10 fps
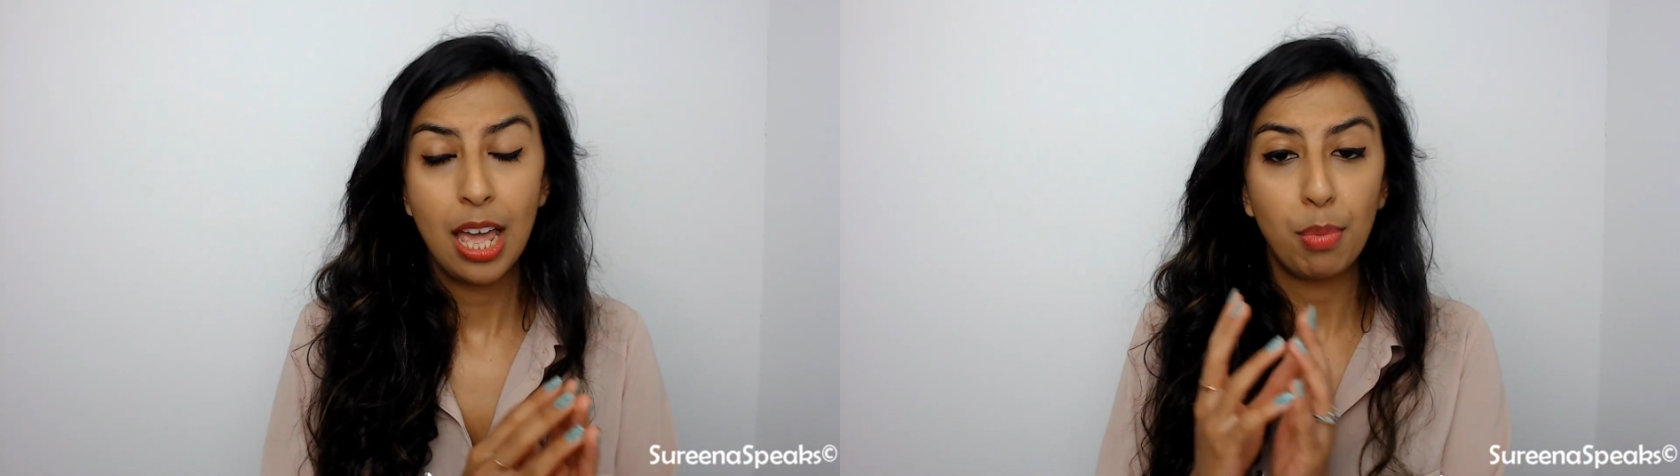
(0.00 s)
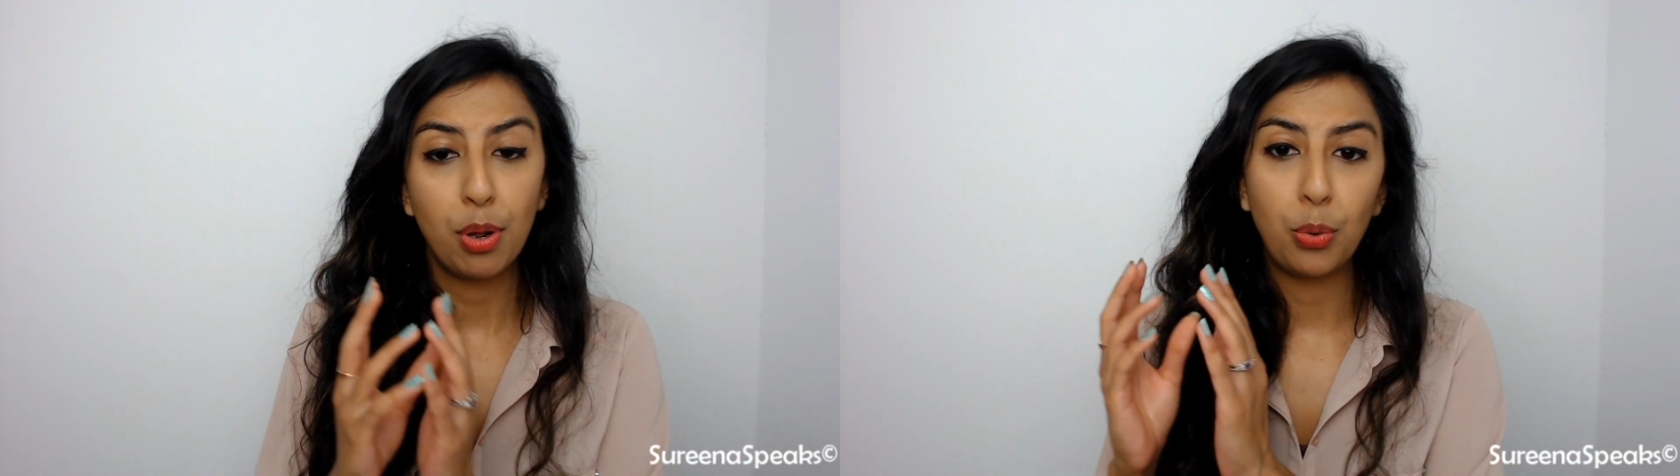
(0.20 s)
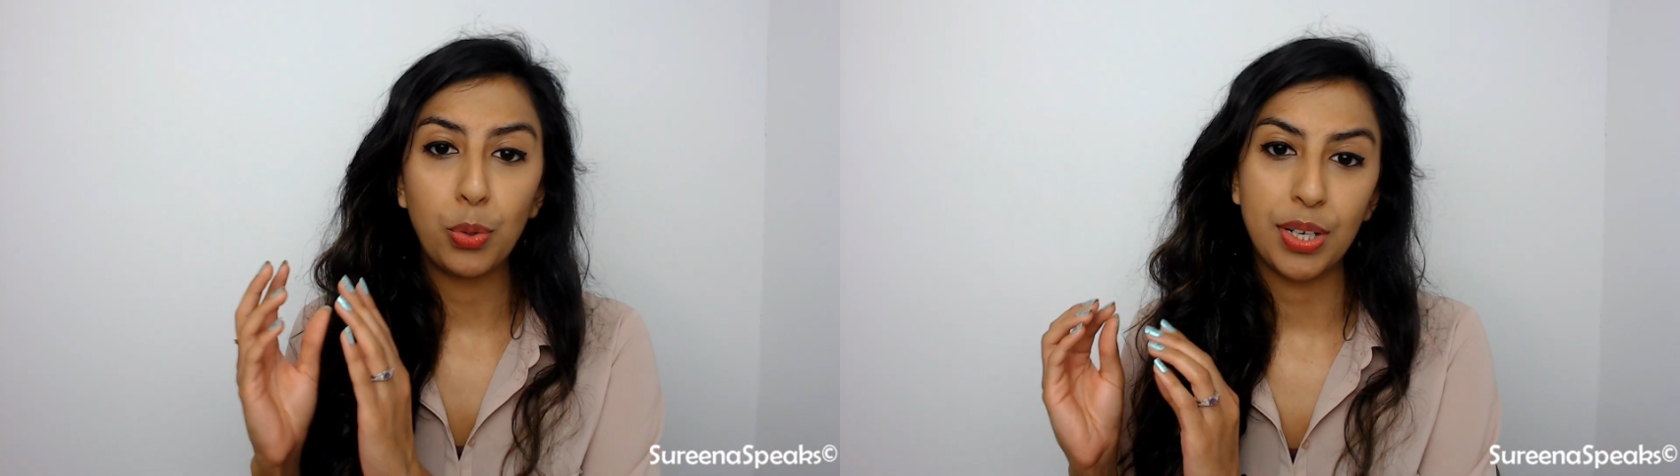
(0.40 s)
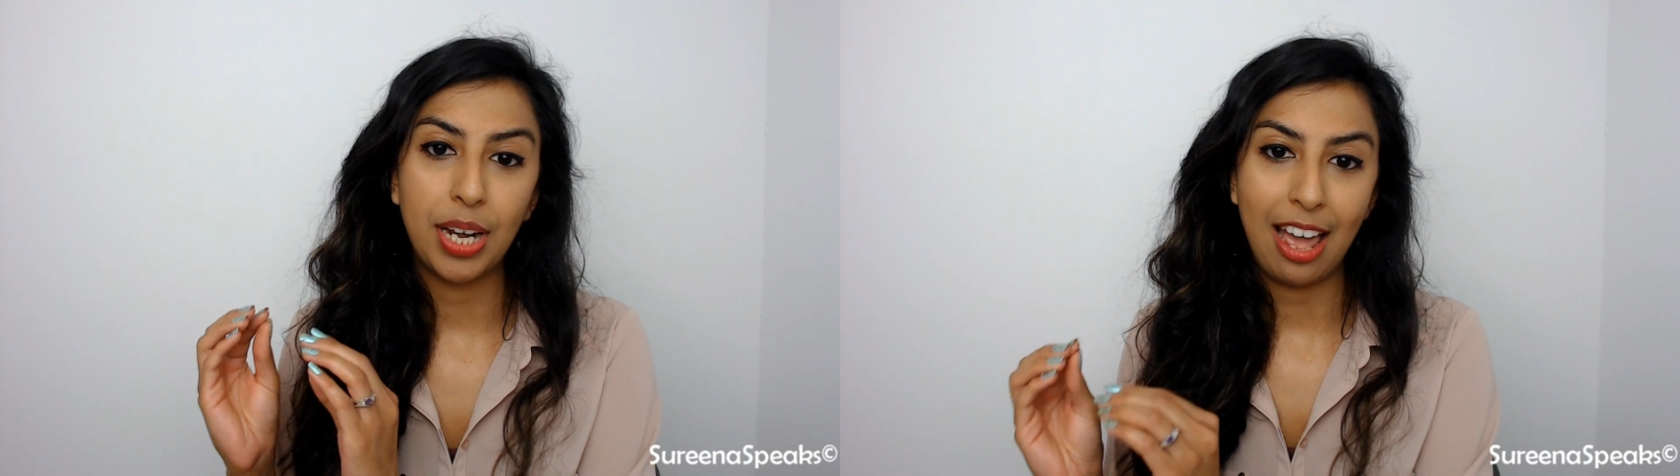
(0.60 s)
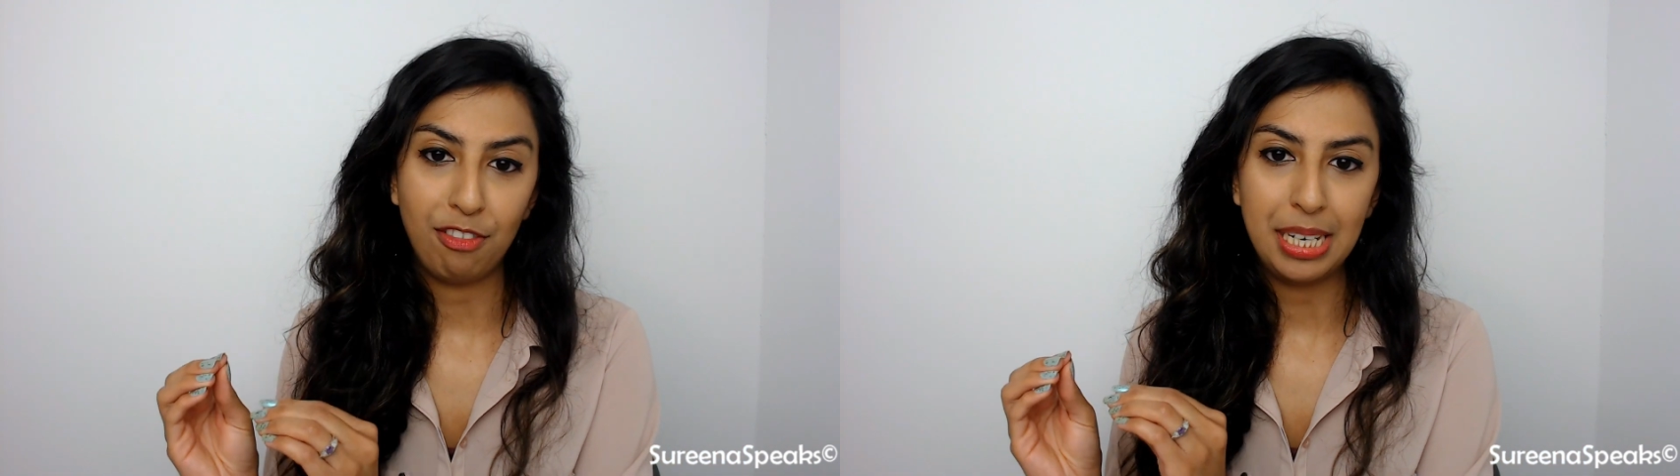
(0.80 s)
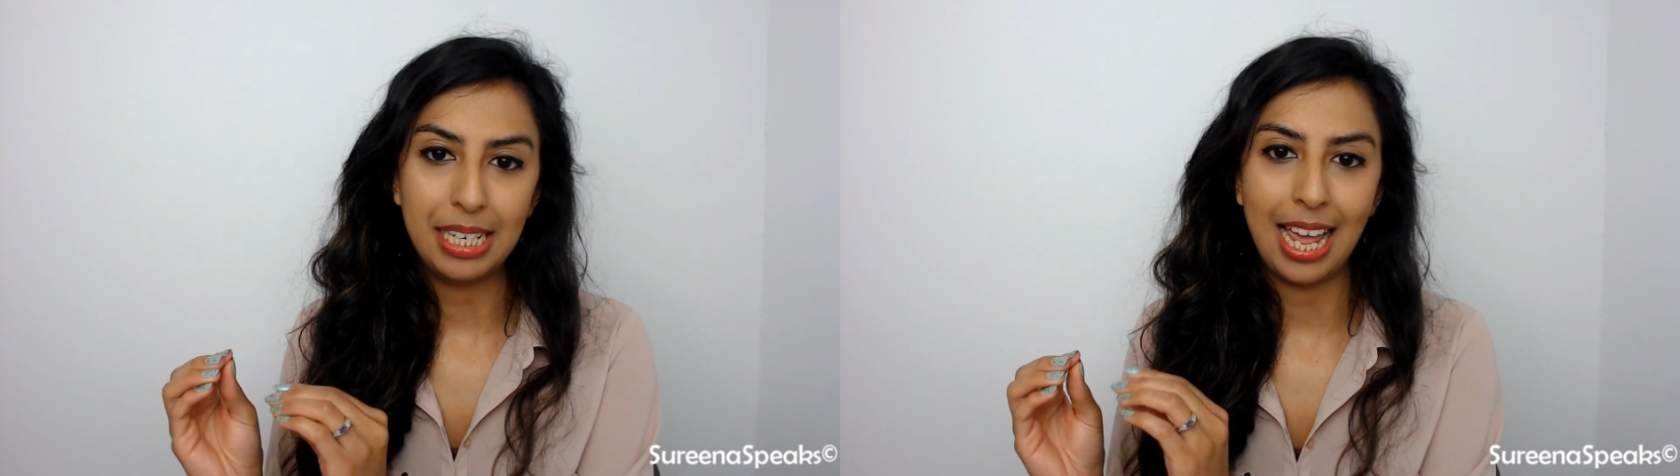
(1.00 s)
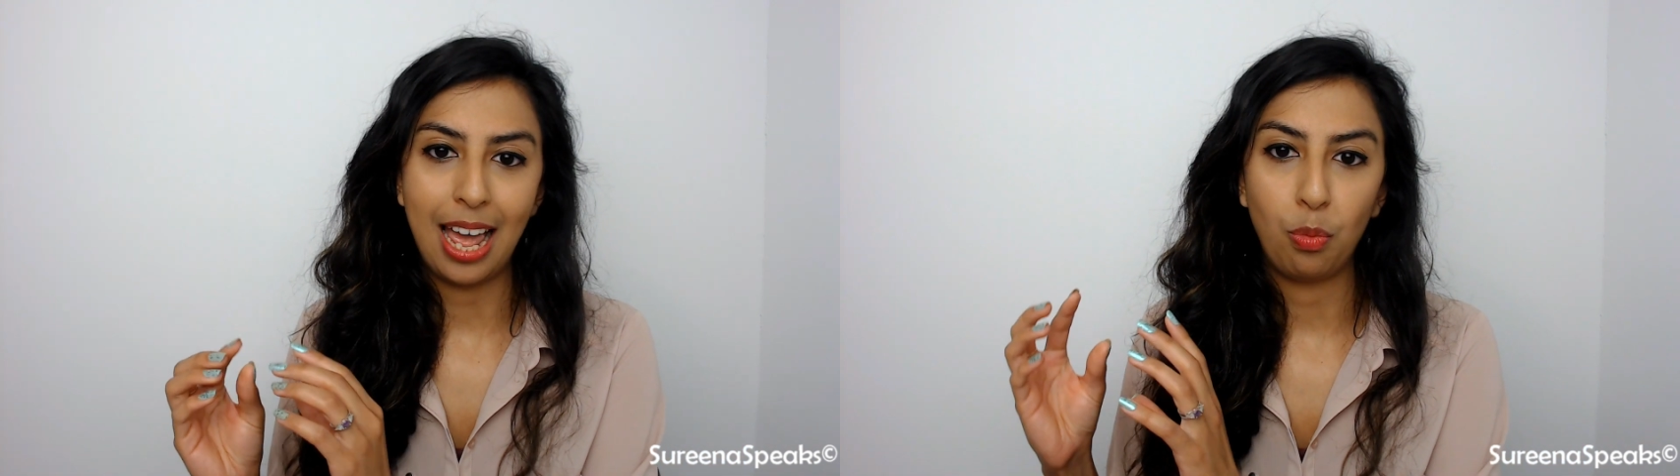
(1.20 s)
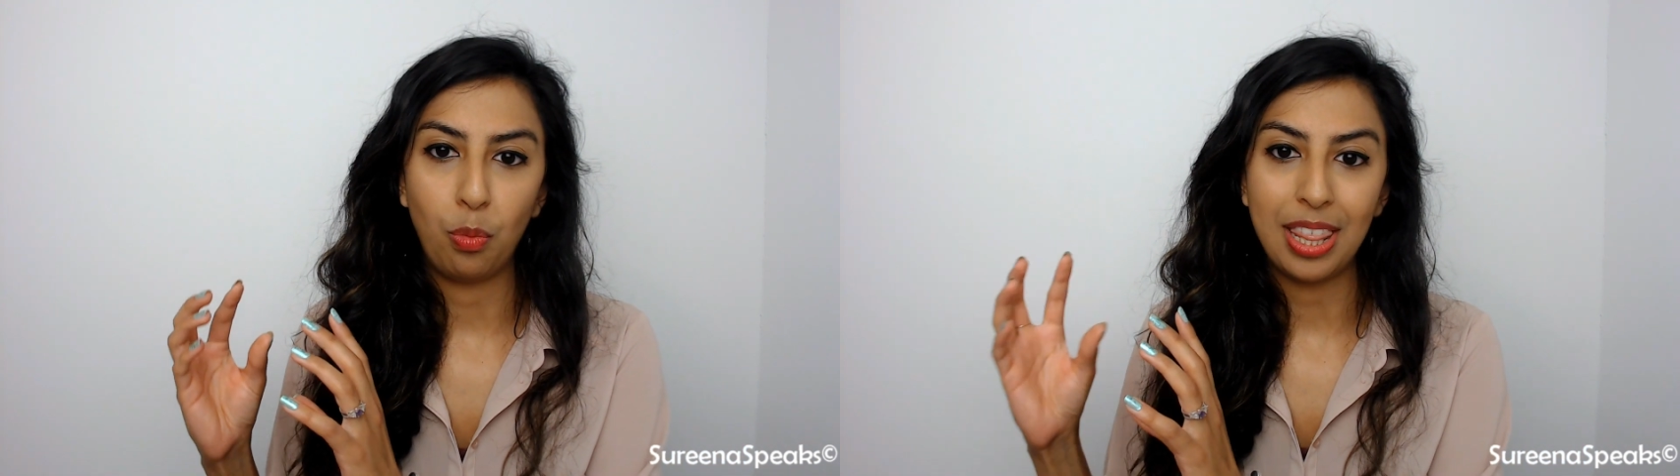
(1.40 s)
but also an
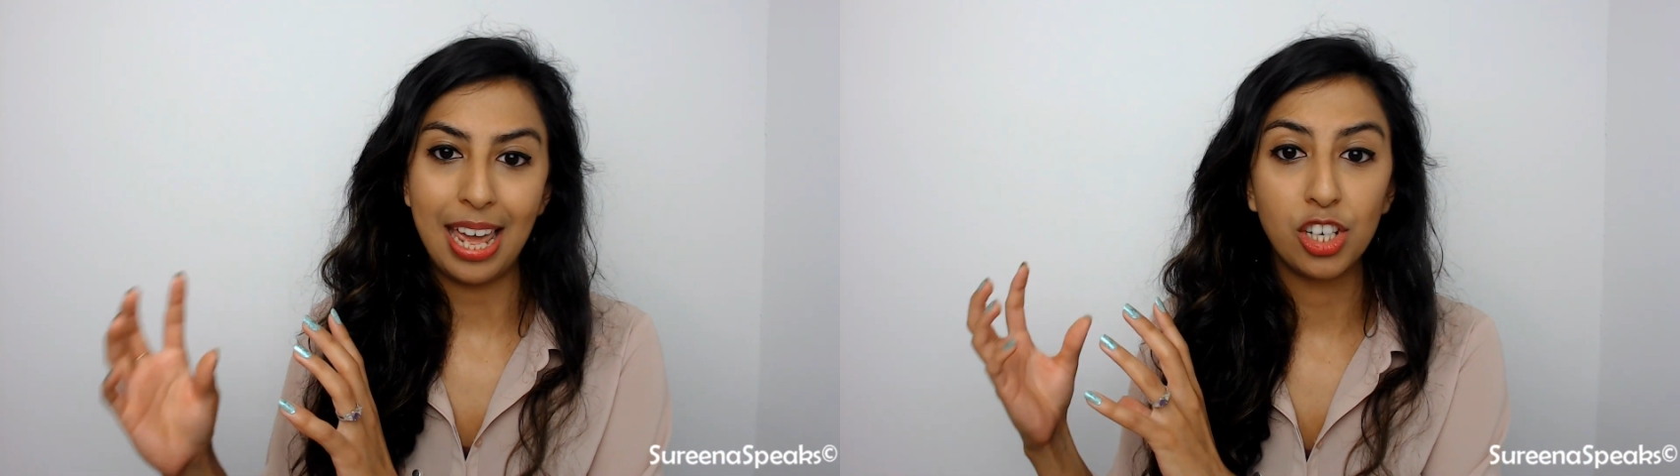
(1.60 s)
FP10 with a